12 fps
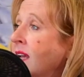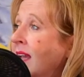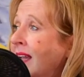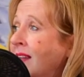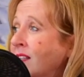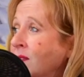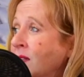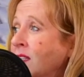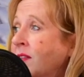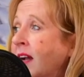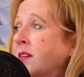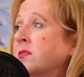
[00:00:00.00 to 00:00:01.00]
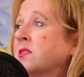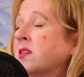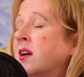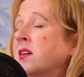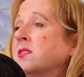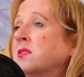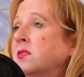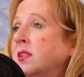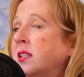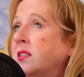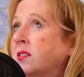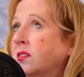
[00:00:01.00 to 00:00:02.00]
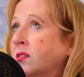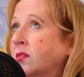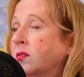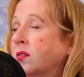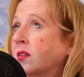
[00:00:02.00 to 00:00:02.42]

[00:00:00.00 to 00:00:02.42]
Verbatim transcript: And these manufacturers also need to